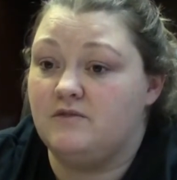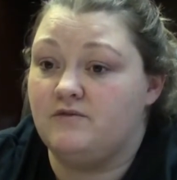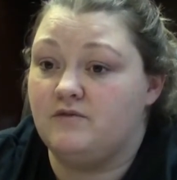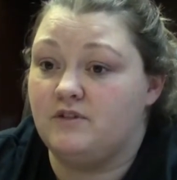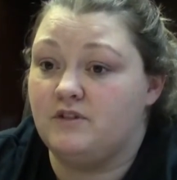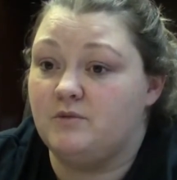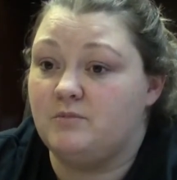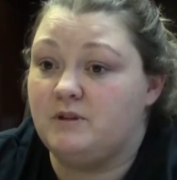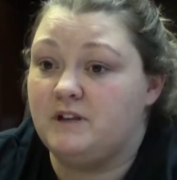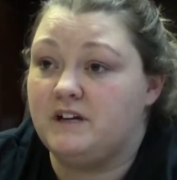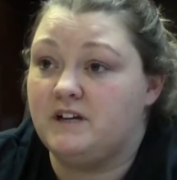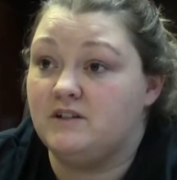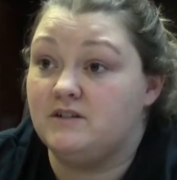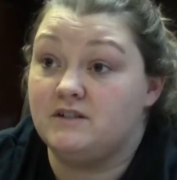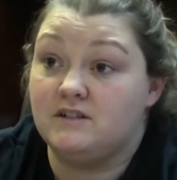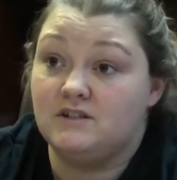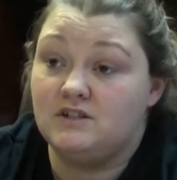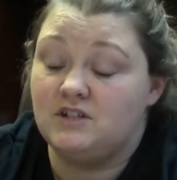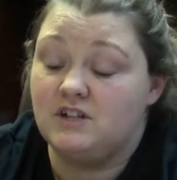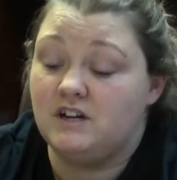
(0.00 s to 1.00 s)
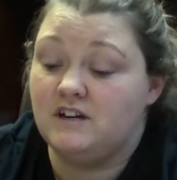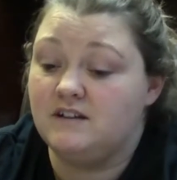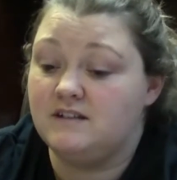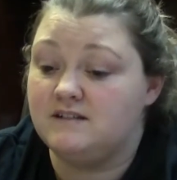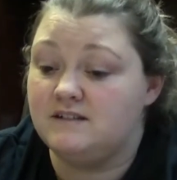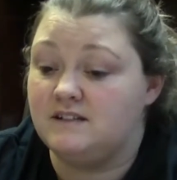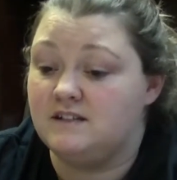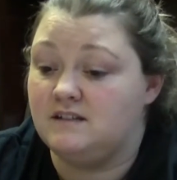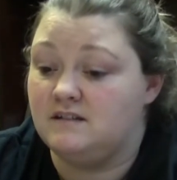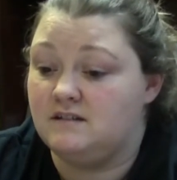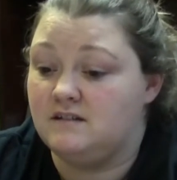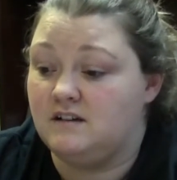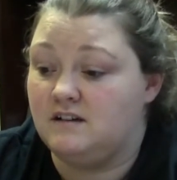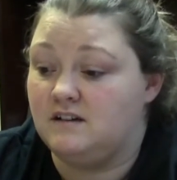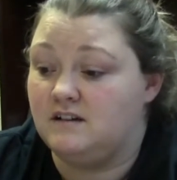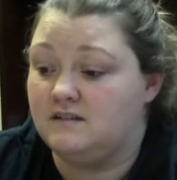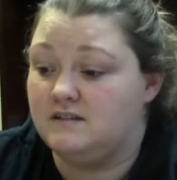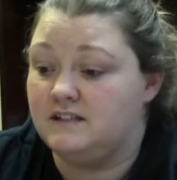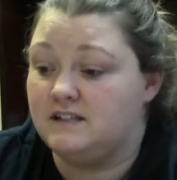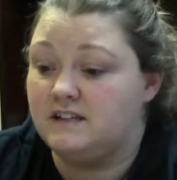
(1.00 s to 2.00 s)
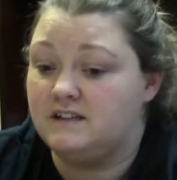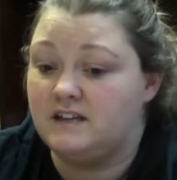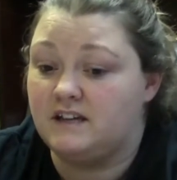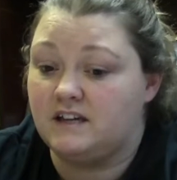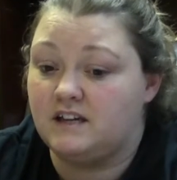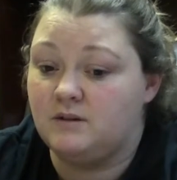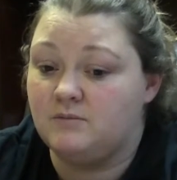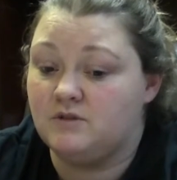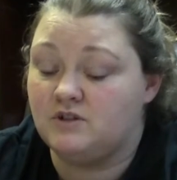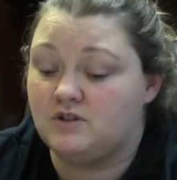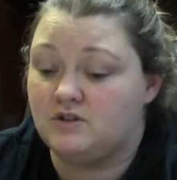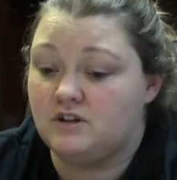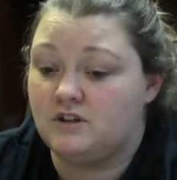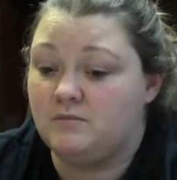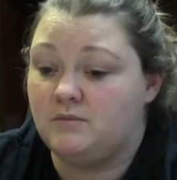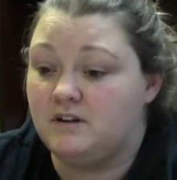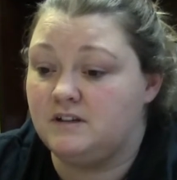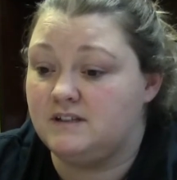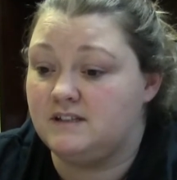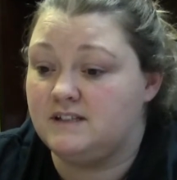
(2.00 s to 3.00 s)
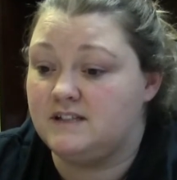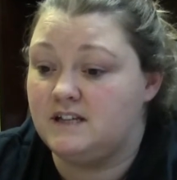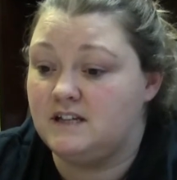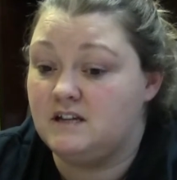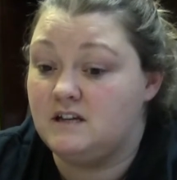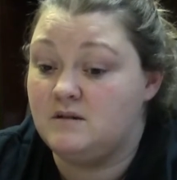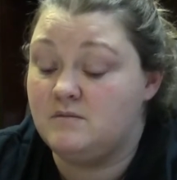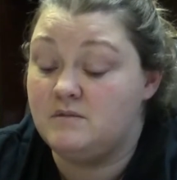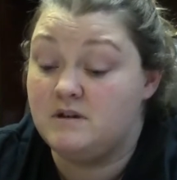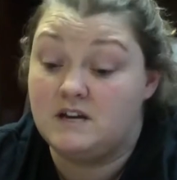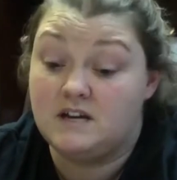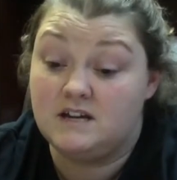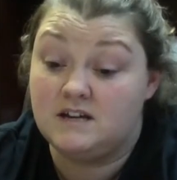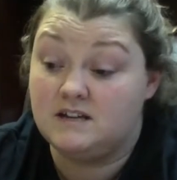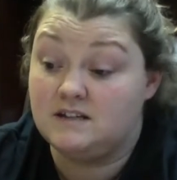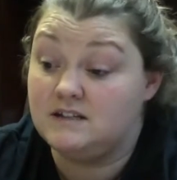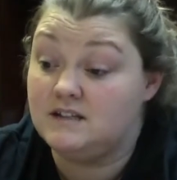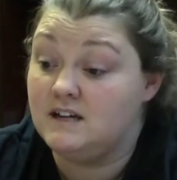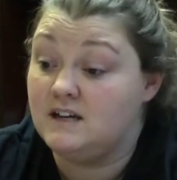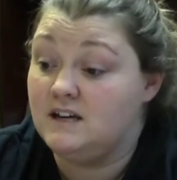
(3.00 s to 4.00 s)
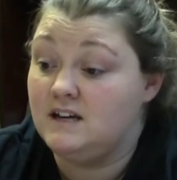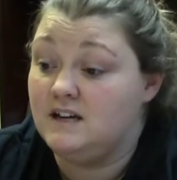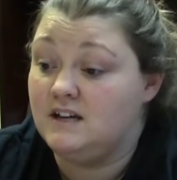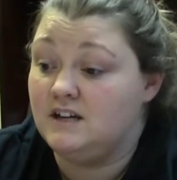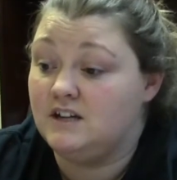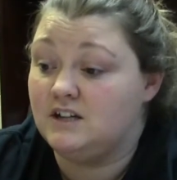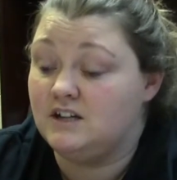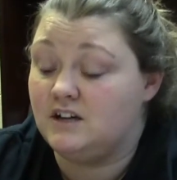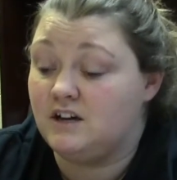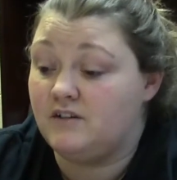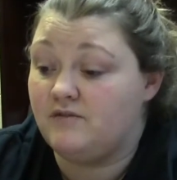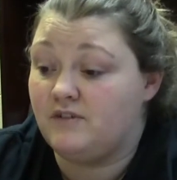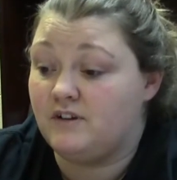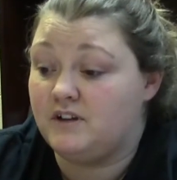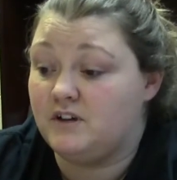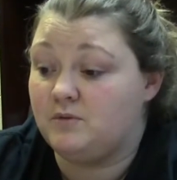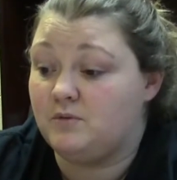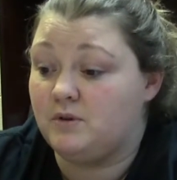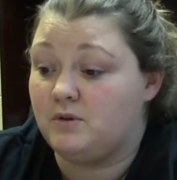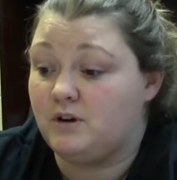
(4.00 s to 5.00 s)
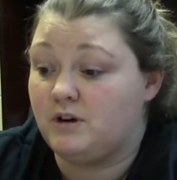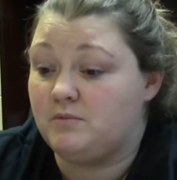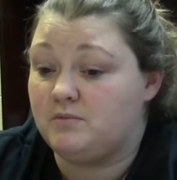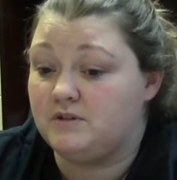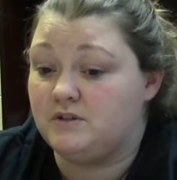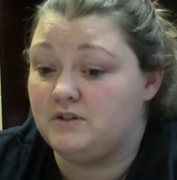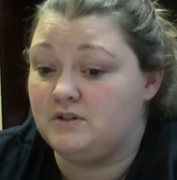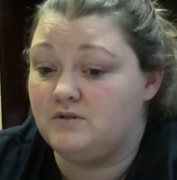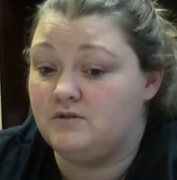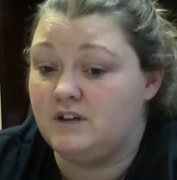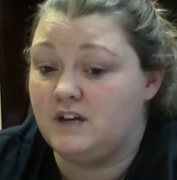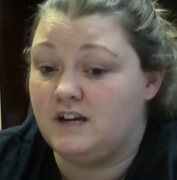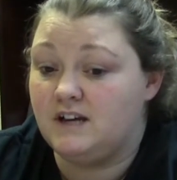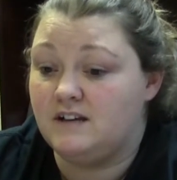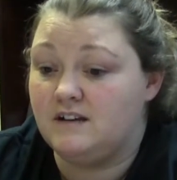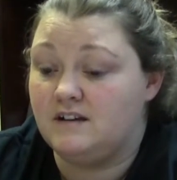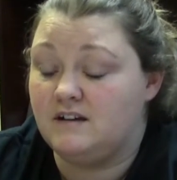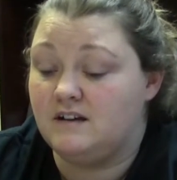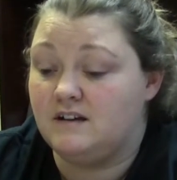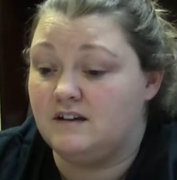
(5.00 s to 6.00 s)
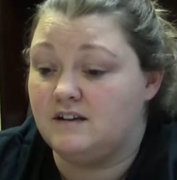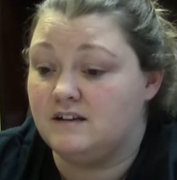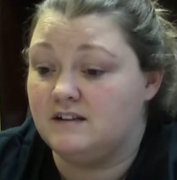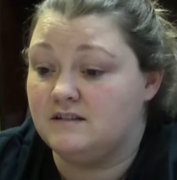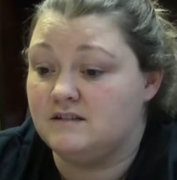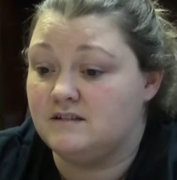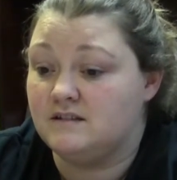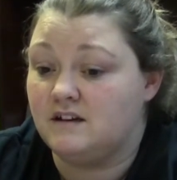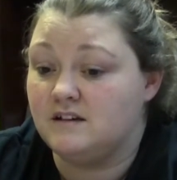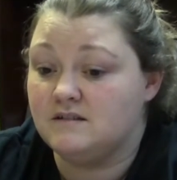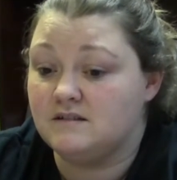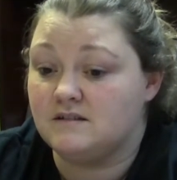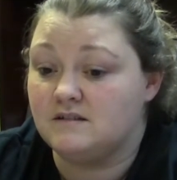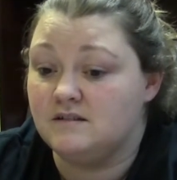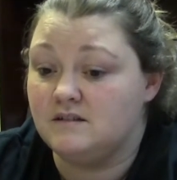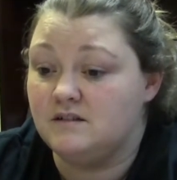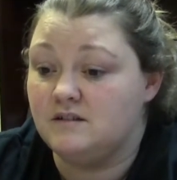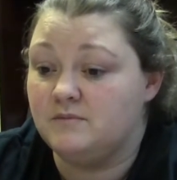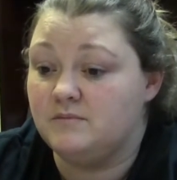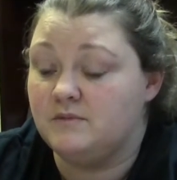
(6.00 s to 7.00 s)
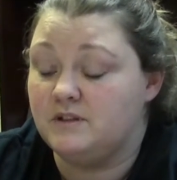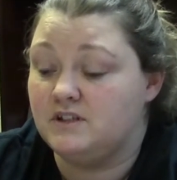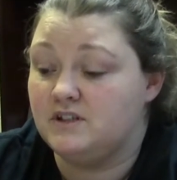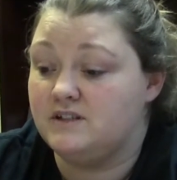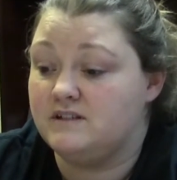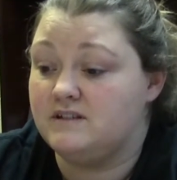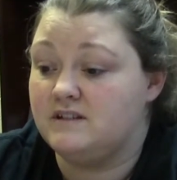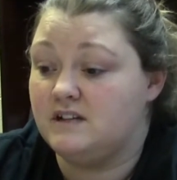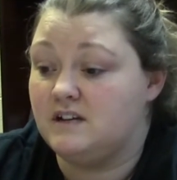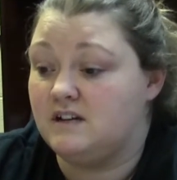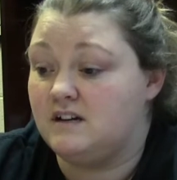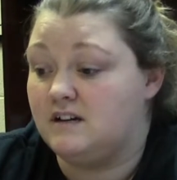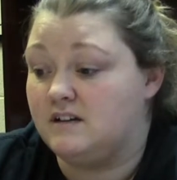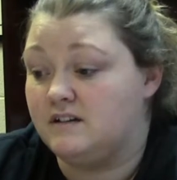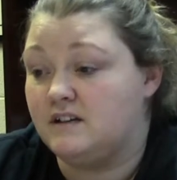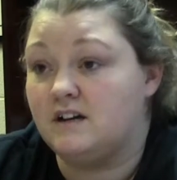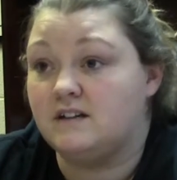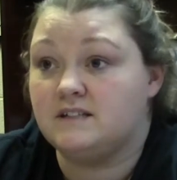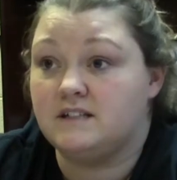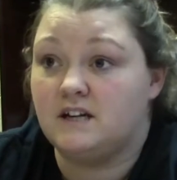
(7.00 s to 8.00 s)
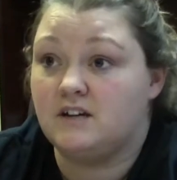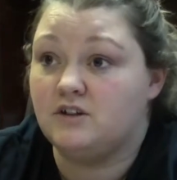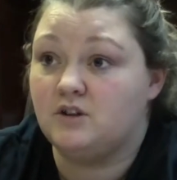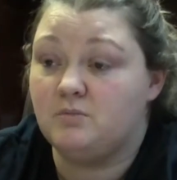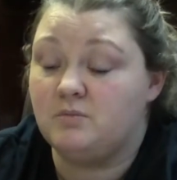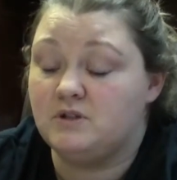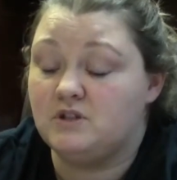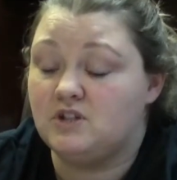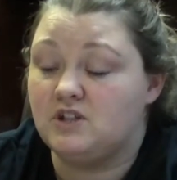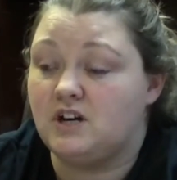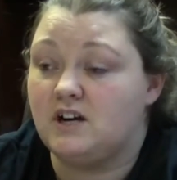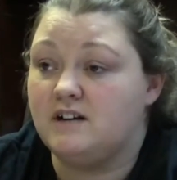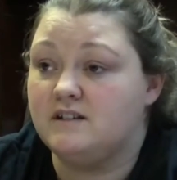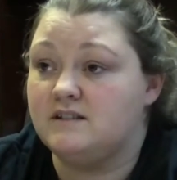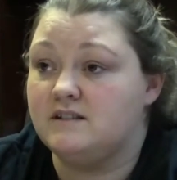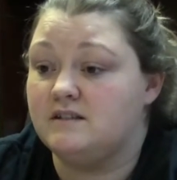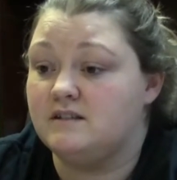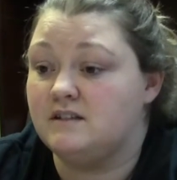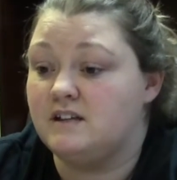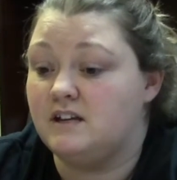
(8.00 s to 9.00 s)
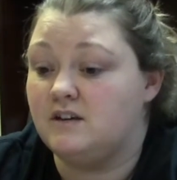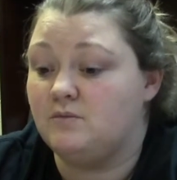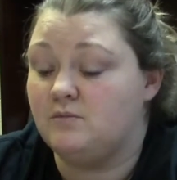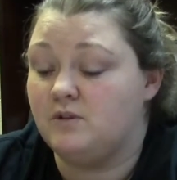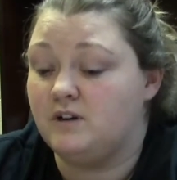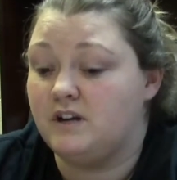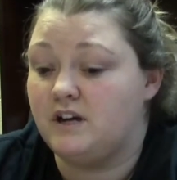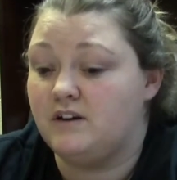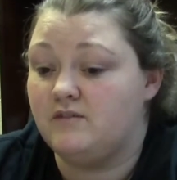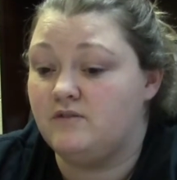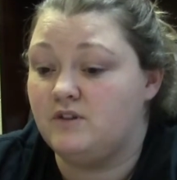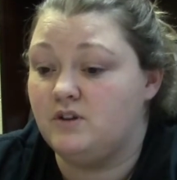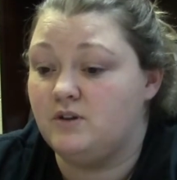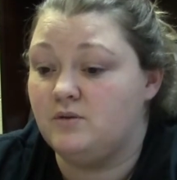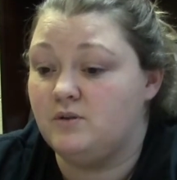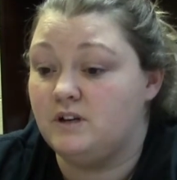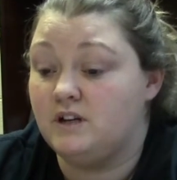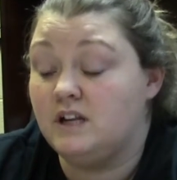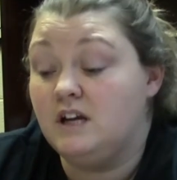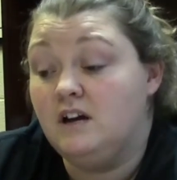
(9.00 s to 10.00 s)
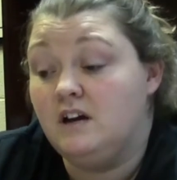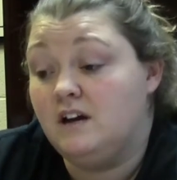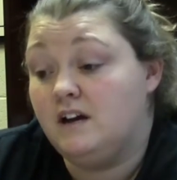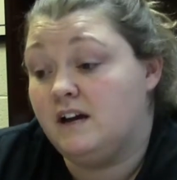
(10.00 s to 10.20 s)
for the players to adjust and to get that chemistry among the team. And, I felt like we were able to do that against Tusculum, just knock down open shots and what have you.